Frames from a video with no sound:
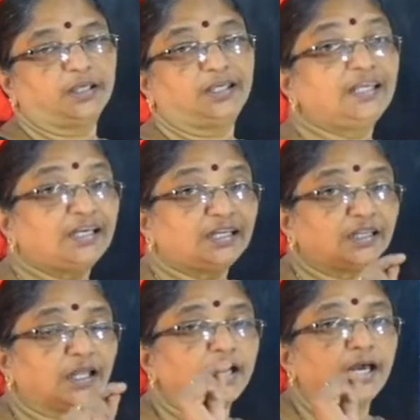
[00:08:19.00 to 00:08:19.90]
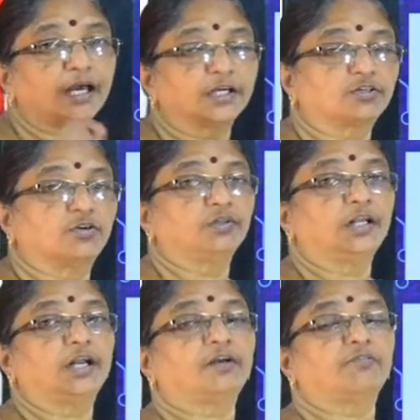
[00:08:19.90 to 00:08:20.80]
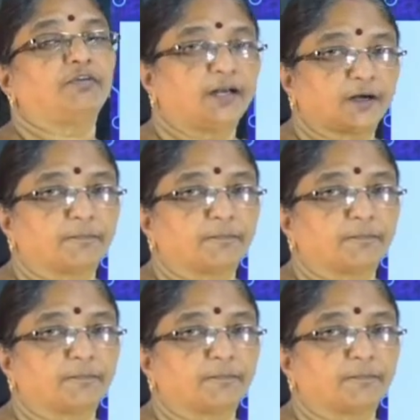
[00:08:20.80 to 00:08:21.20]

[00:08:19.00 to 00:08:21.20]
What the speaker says: in the direction of the electric field.